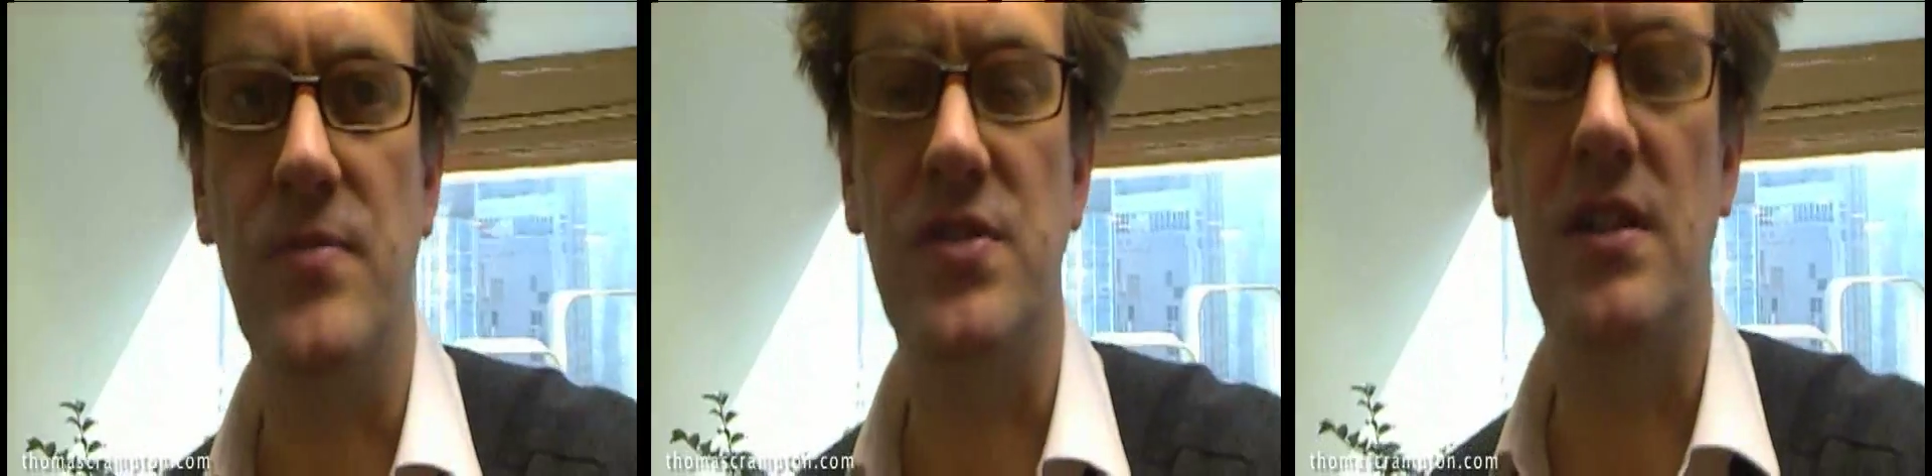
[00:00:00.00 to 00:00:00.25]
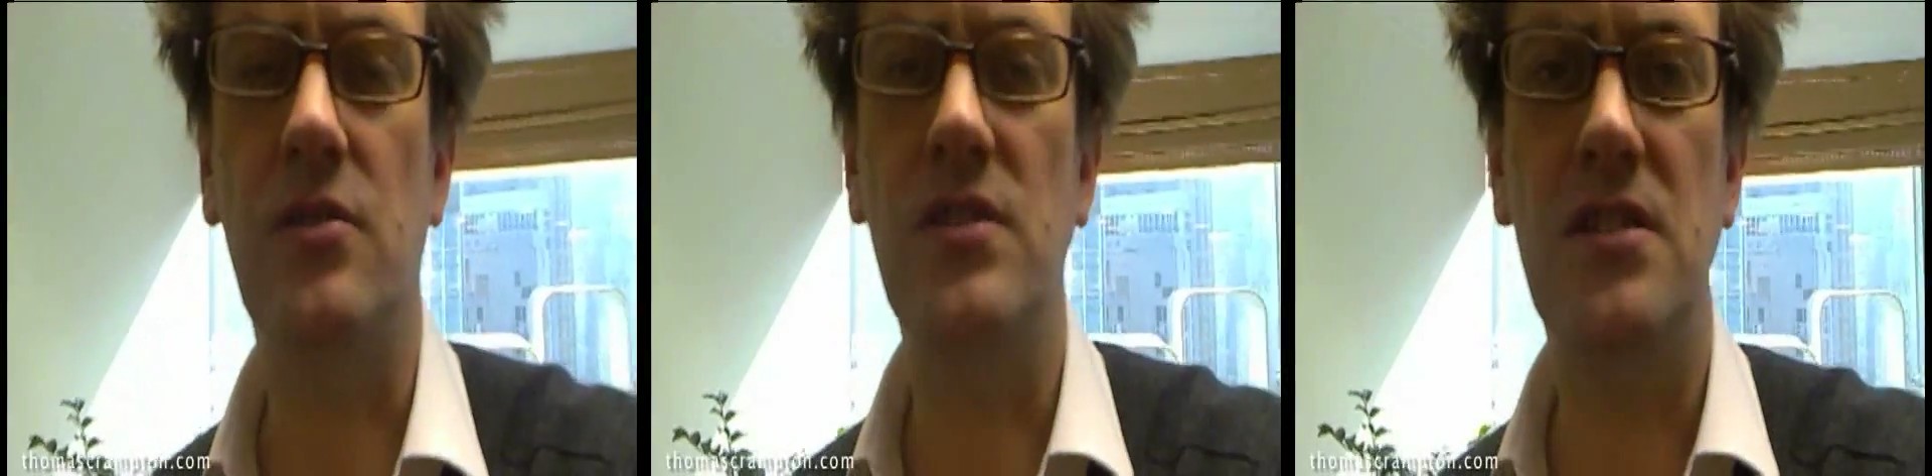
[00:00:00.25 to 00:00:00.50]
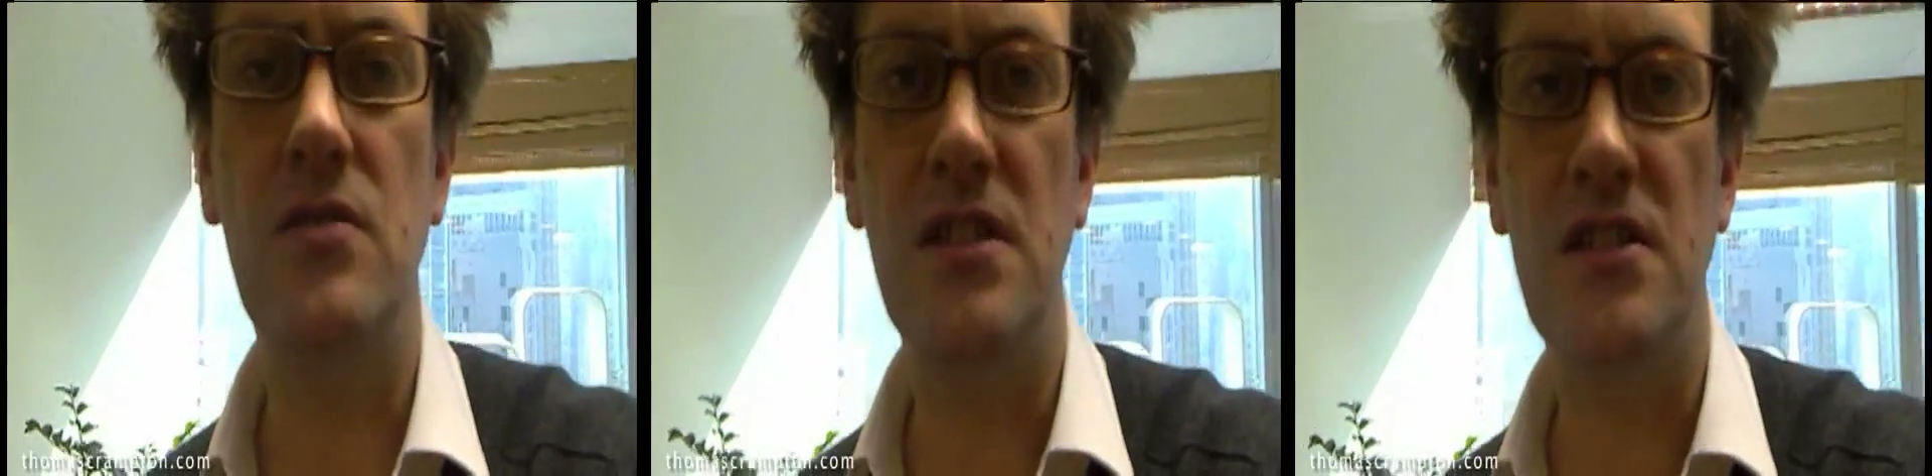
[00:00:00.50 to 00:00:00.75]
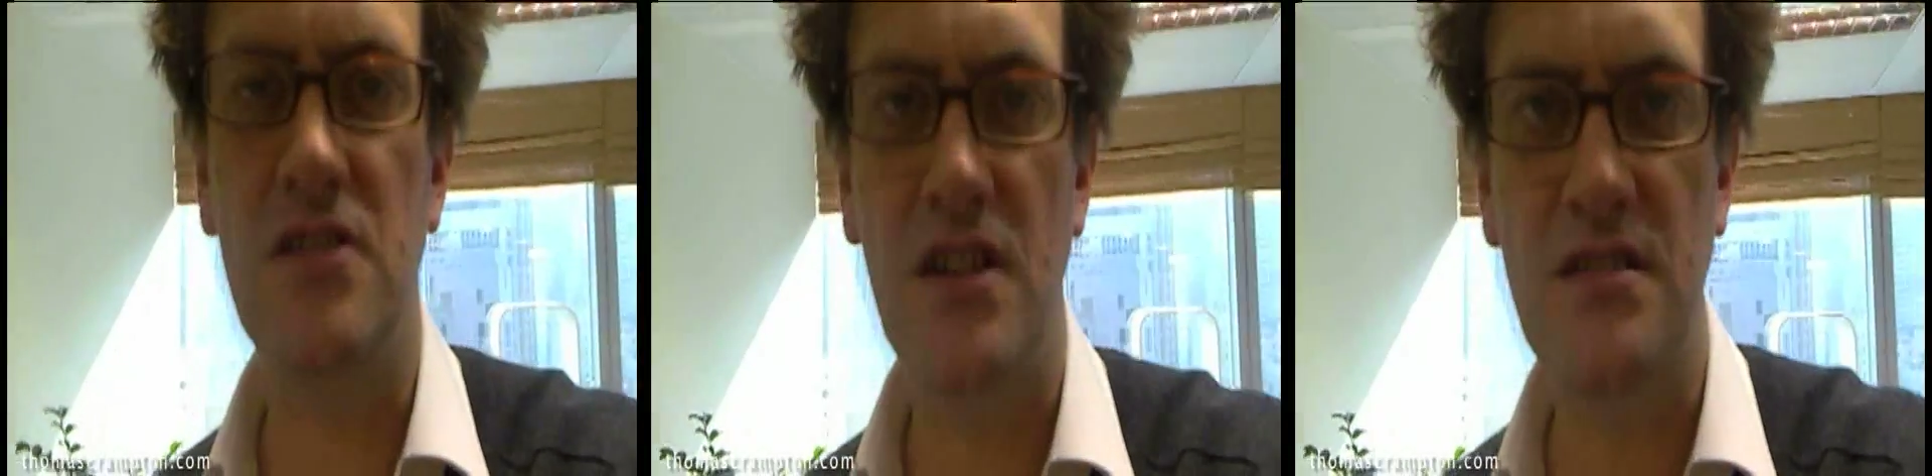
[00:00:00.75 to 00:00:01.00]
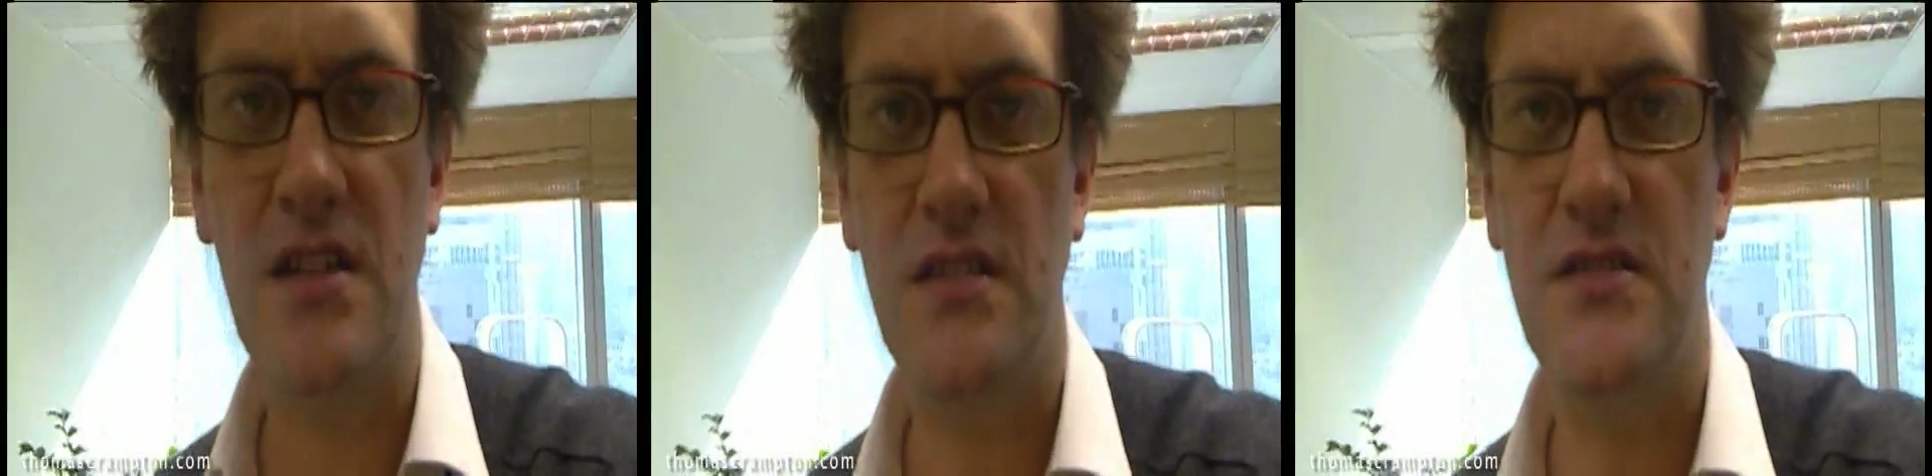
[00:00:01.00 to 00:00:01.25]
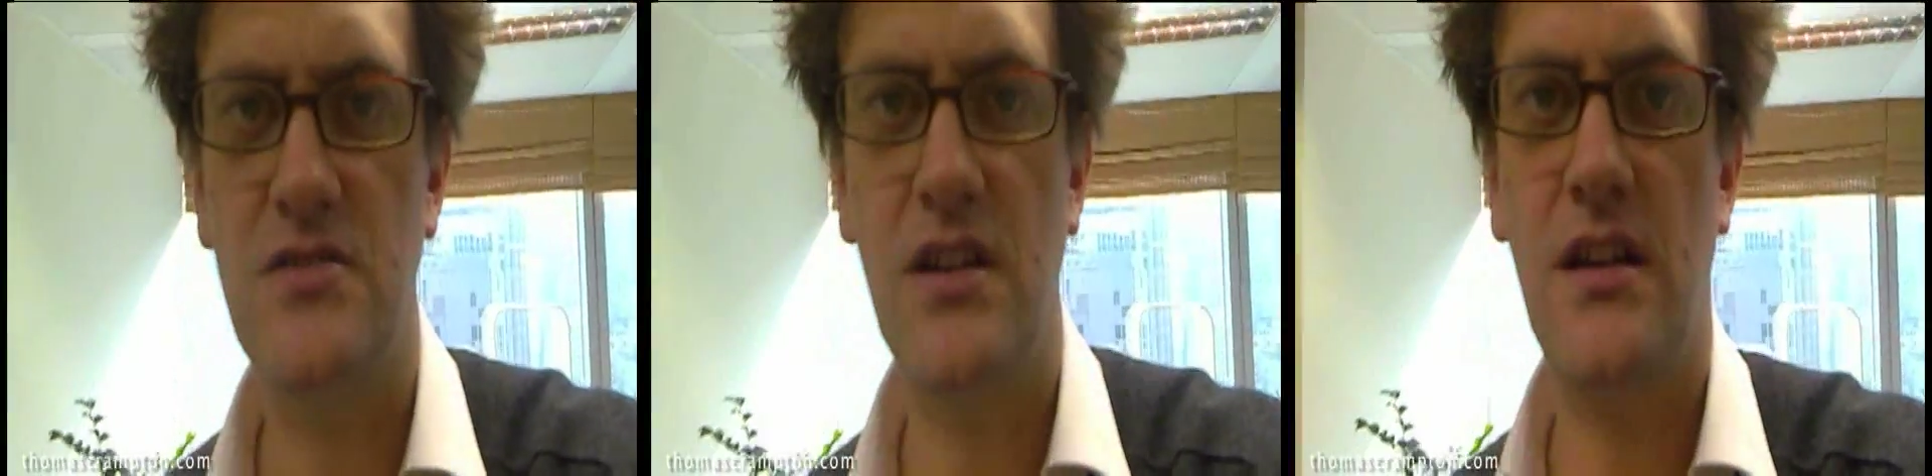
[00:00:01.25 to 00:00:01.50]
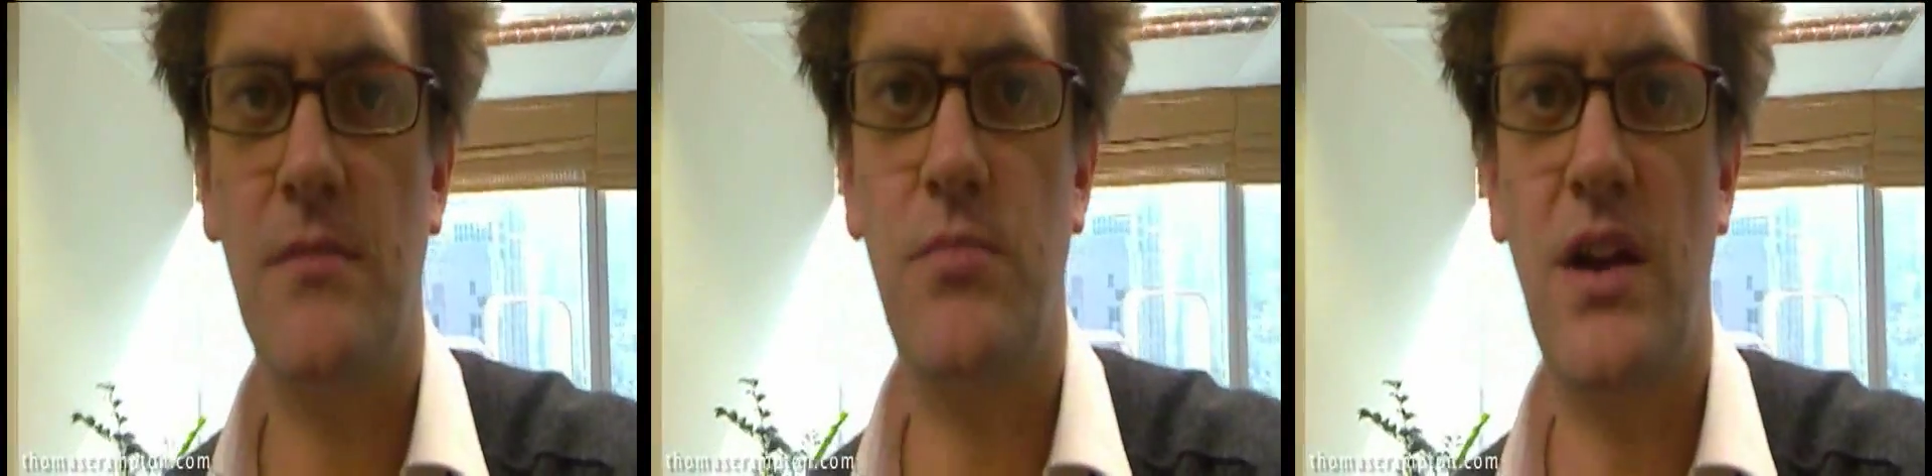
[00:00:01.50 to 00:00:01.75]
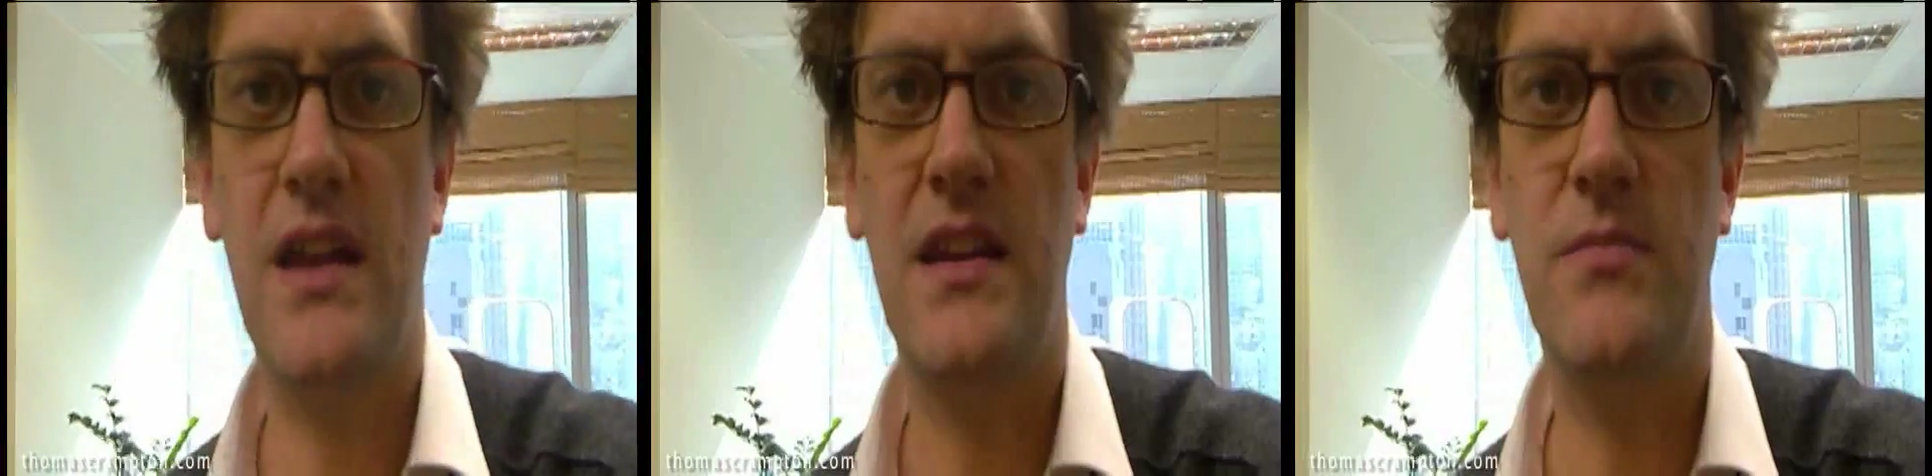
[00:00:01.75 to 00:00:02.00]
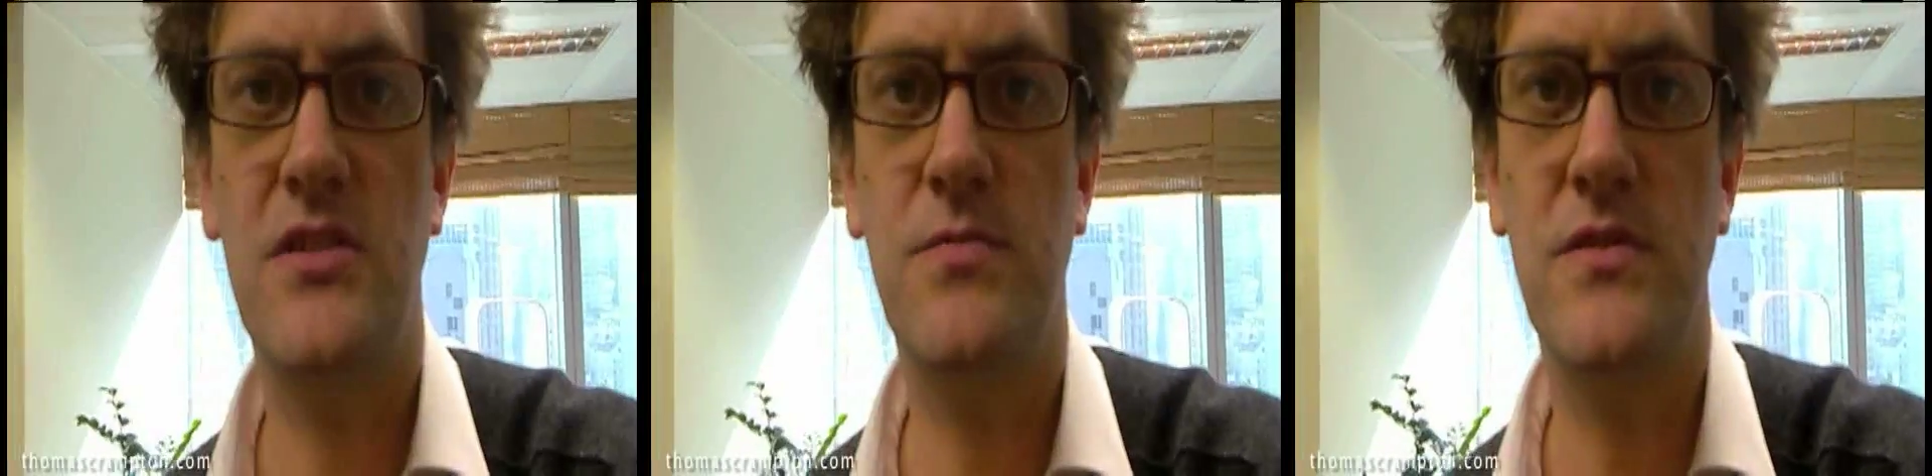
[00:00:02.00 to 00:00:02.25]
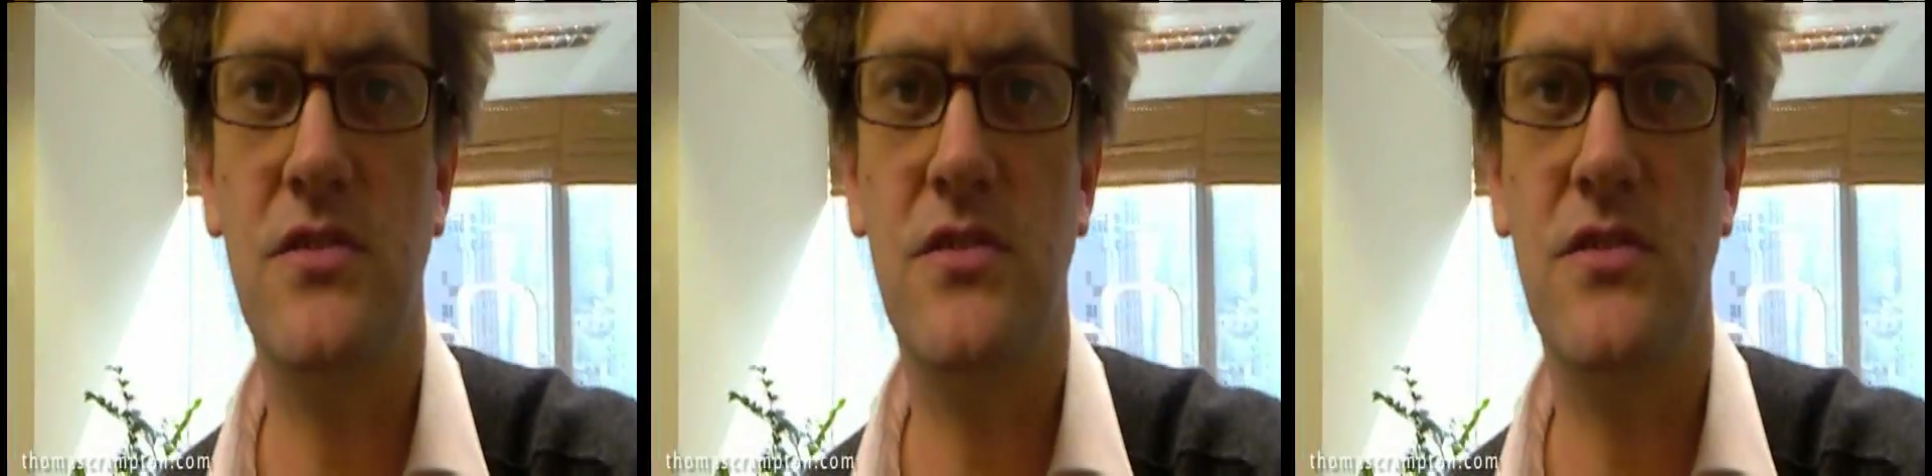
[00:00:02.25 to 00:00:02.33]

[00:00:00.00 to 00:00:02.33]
So I don't think you need to just concentrate on brand image,